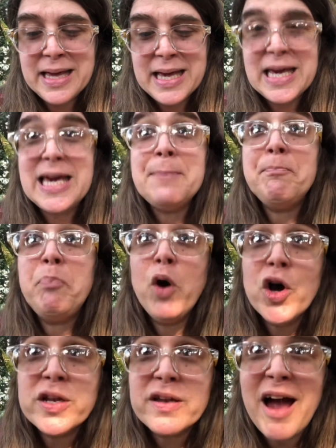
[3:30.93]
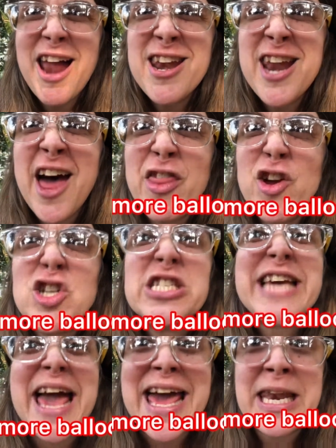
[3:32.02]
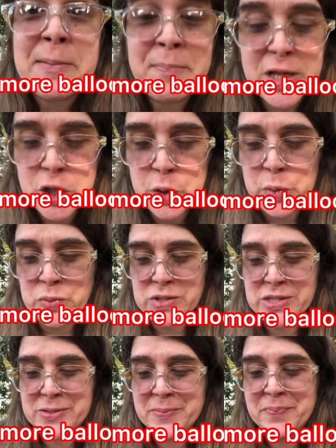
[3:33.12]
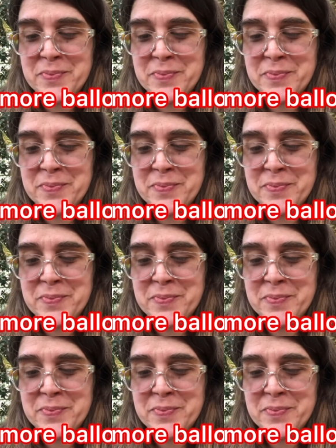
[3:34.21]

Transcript: He put another 10 balloons.